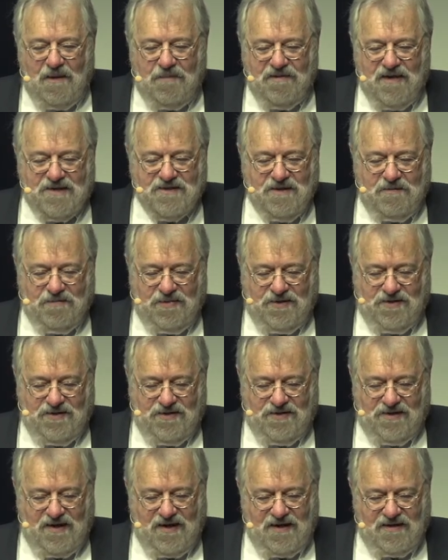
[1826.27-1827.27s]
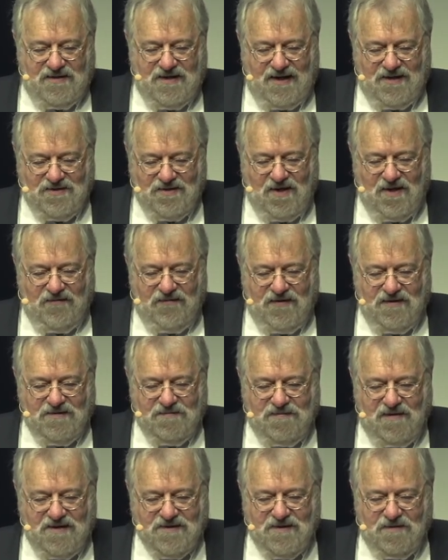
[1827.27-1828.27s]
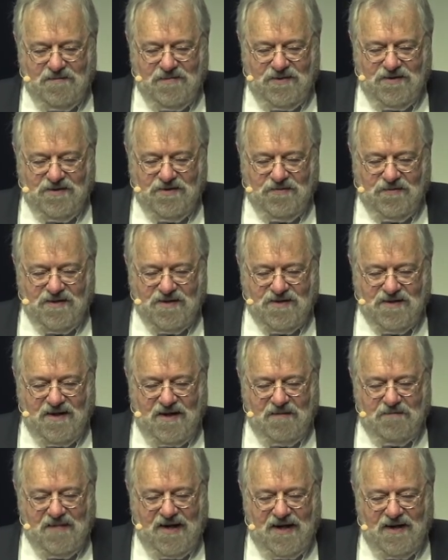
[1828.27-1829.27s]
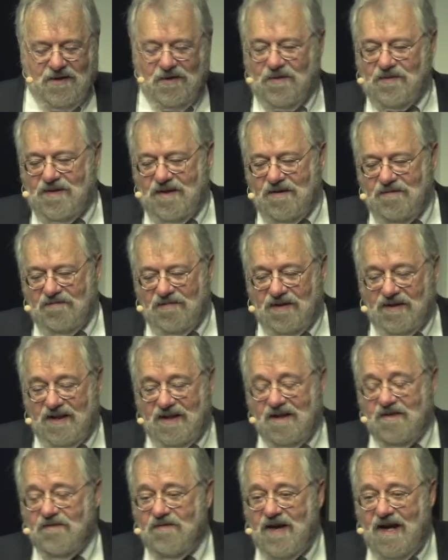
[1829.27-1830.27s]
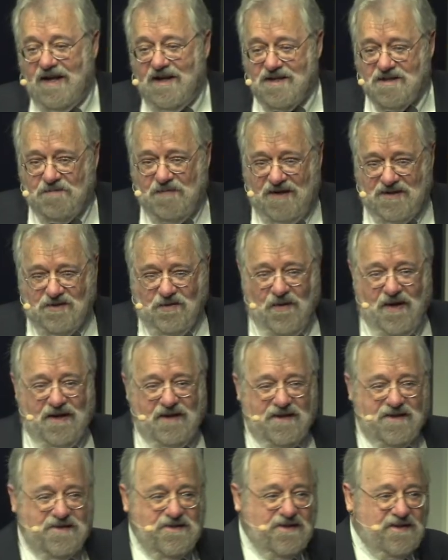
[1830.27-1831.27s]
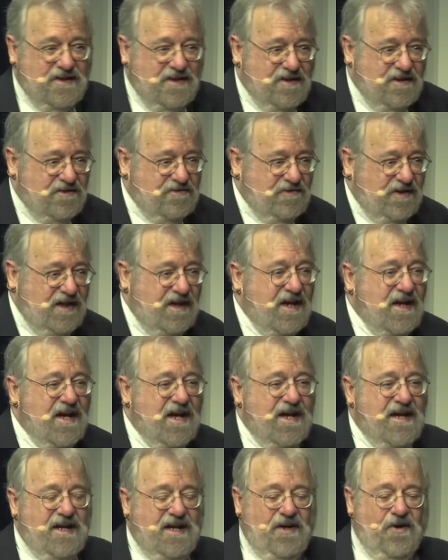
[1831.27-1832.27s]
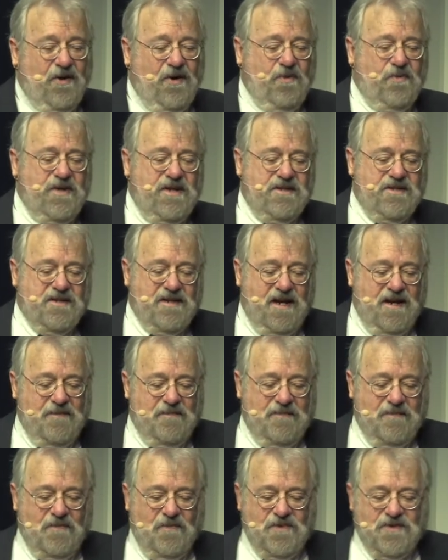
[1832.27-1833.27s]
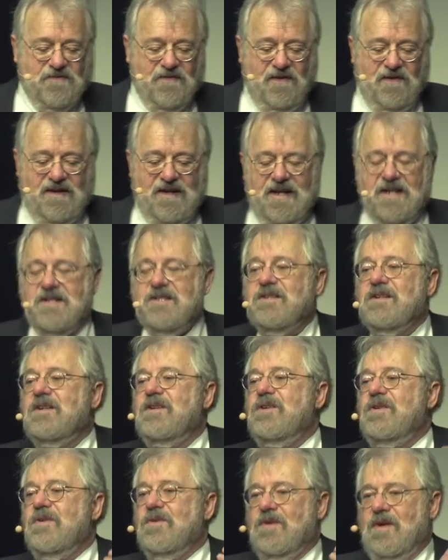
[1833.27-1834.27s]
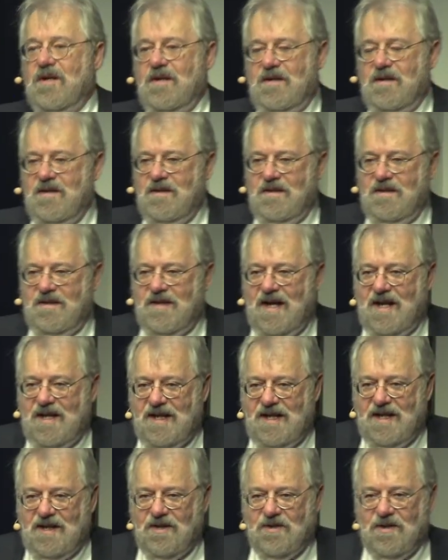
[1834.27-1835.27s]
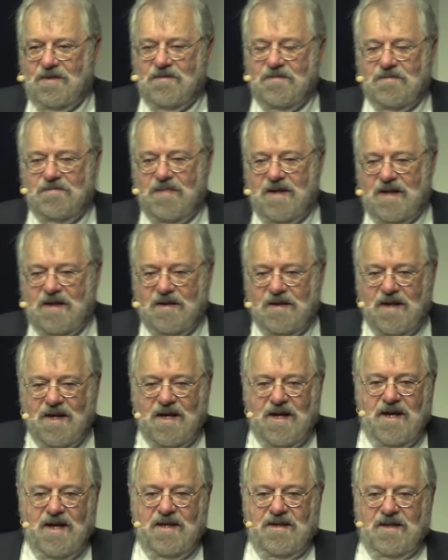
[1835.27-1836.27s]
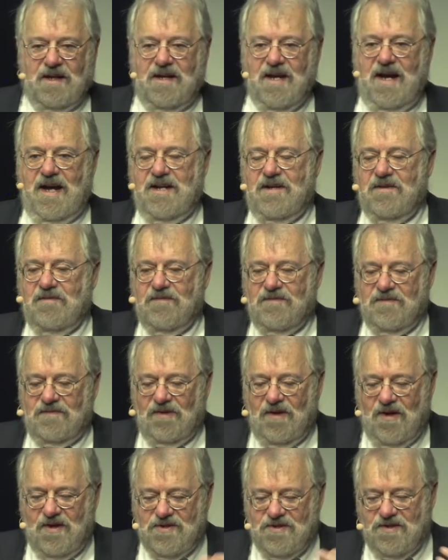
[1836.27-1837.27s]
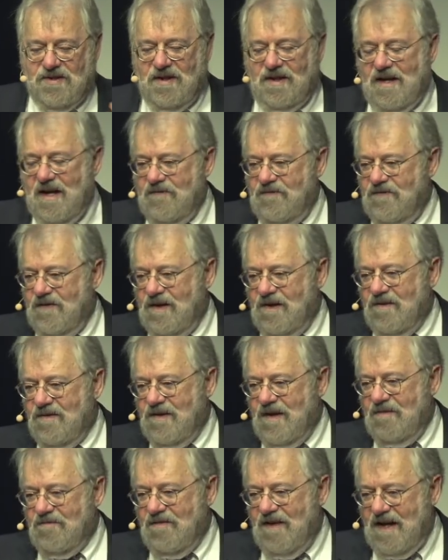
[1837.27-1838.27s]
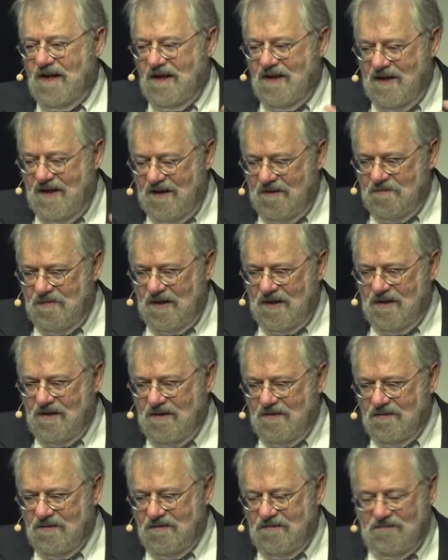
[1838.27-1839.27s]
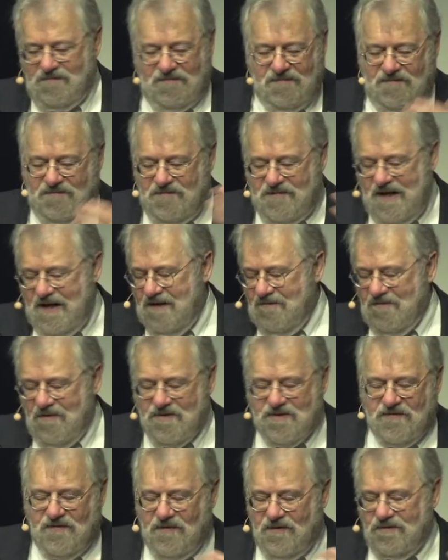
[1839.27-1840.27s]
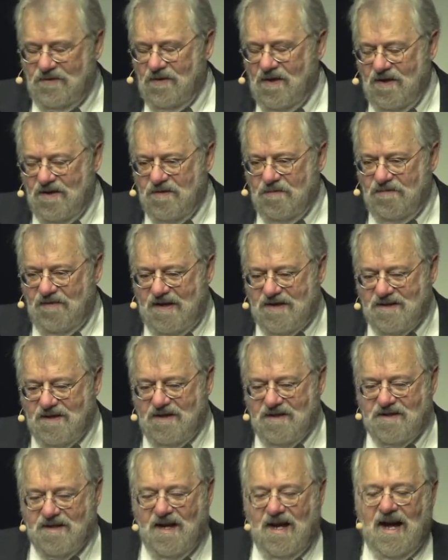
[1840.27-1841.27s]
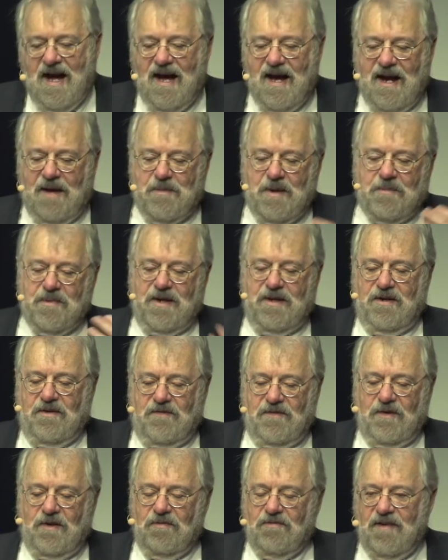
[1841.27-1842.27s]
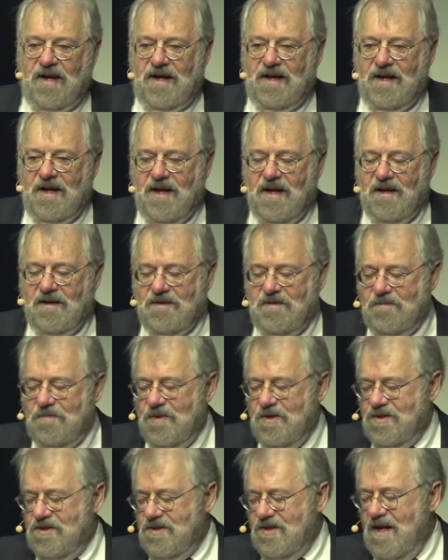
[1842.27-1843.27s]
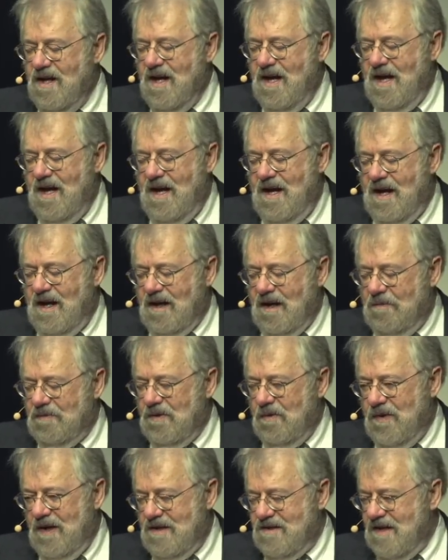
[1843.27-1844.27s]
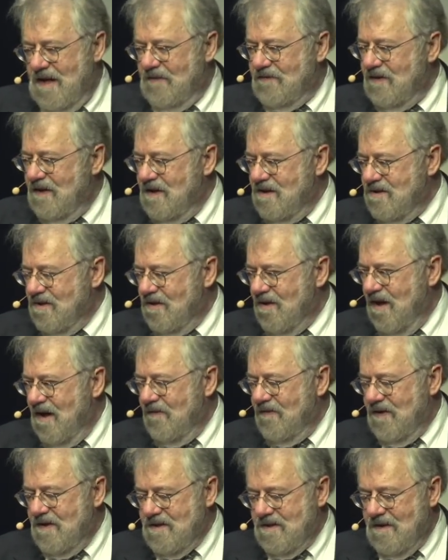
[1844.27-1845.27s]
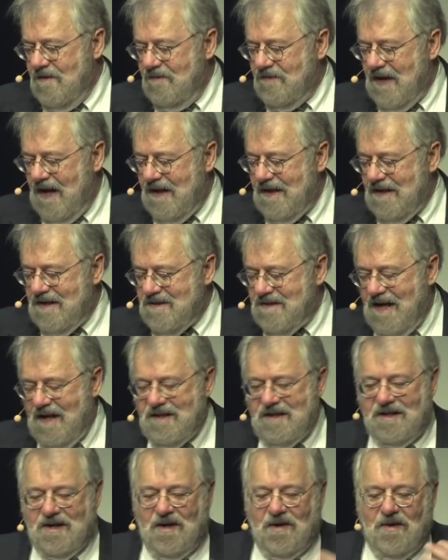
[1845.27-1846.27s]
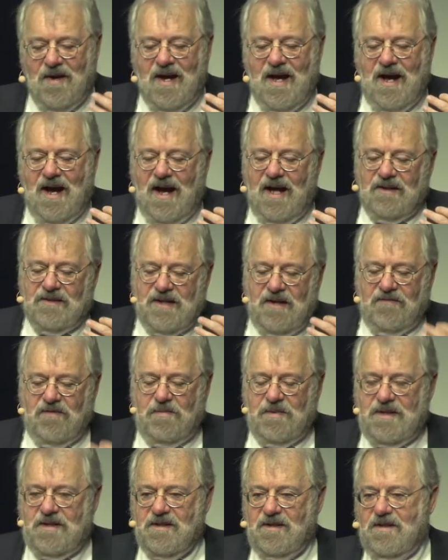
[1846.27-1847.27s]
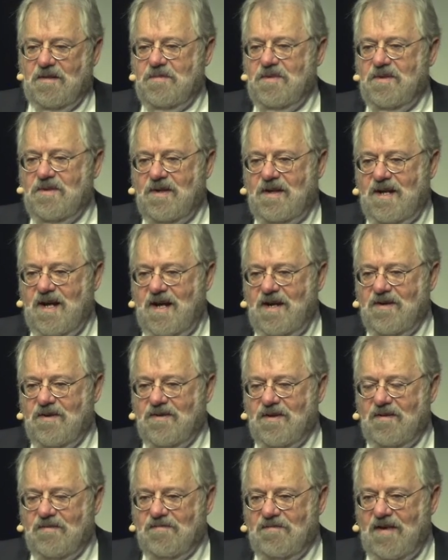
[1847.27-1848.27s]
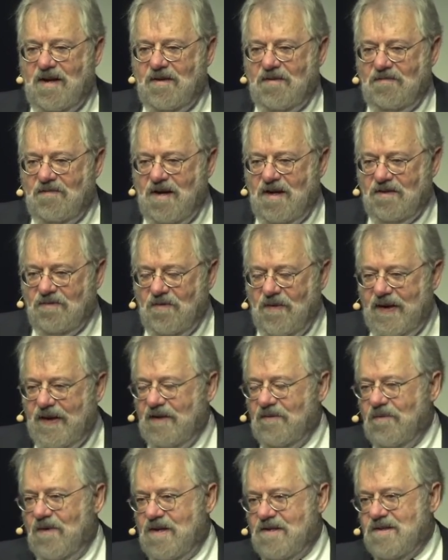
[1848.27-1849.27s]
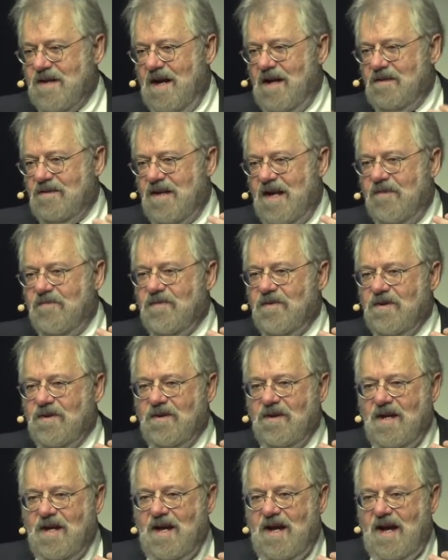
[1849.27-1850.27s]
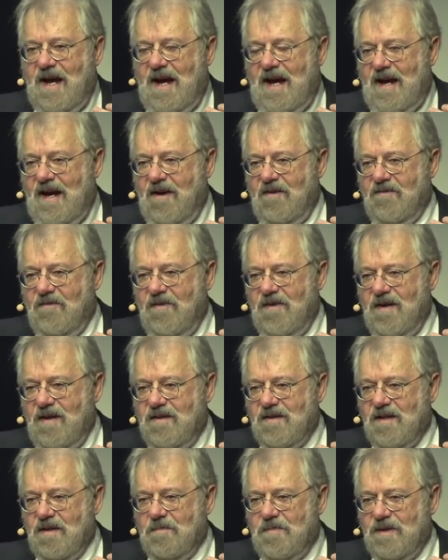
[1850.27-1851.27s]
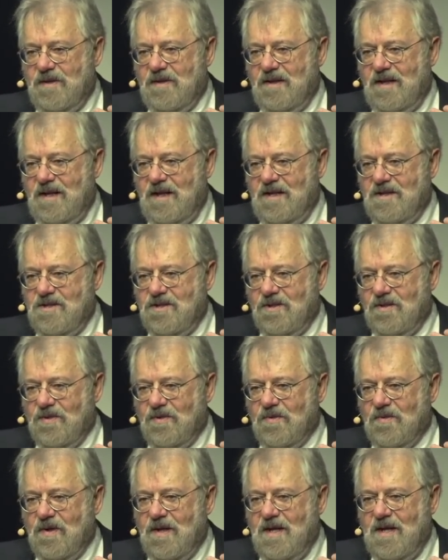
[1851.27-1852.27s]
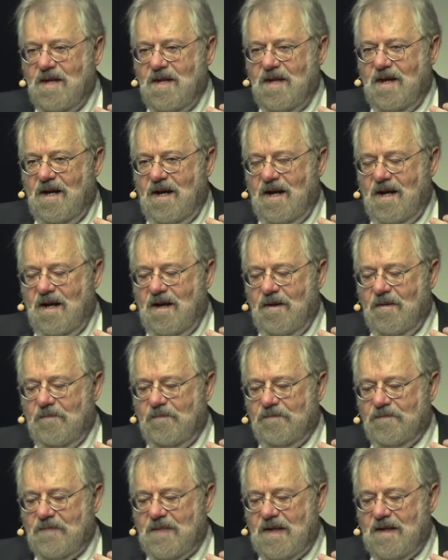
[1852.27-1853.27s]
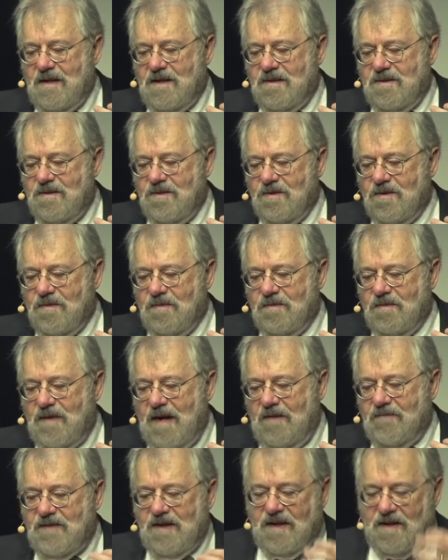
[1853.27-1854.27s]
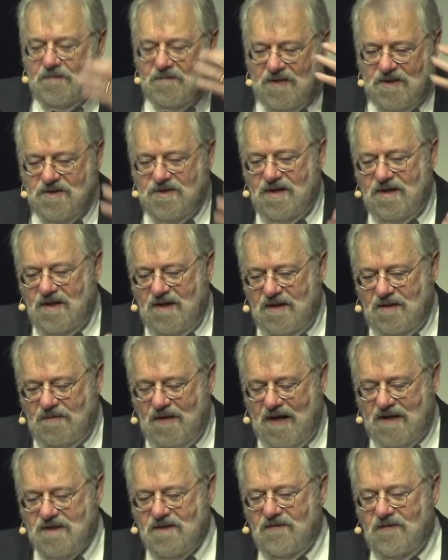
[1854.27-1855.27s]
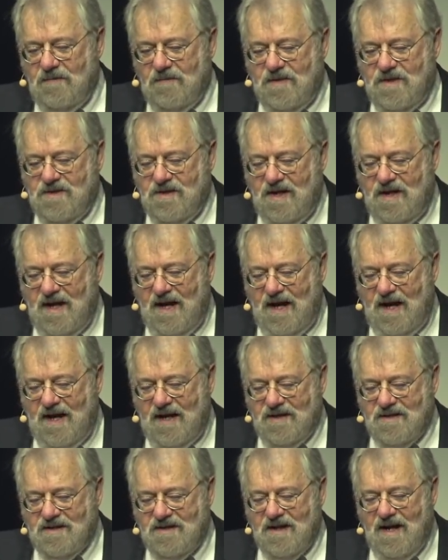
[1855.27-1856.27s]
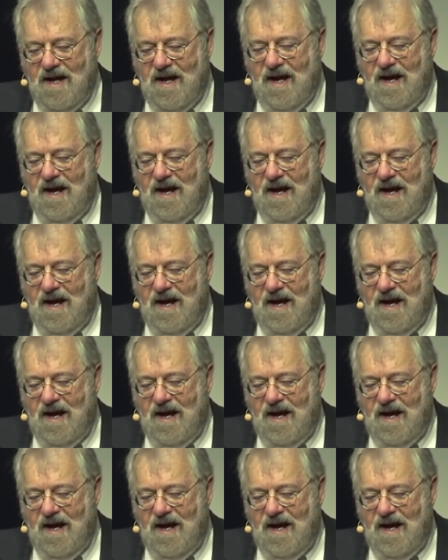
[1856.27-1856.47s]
President Bush uh, takes office. President Bush was a man who didn't really convey his best qualities to the country. He always um, was very insecure that he could be the kind of larger-than-life figure that Reagan had been, or Teddy Roosevelt, or other presidents. I remember interviewing Ray, uh, Bush a couple of weeks after he took office, and he said, you know, I'll never be the communicator that Ronald Reagan was. I'll never have the ability to, um, to have the image, he, positive image he has.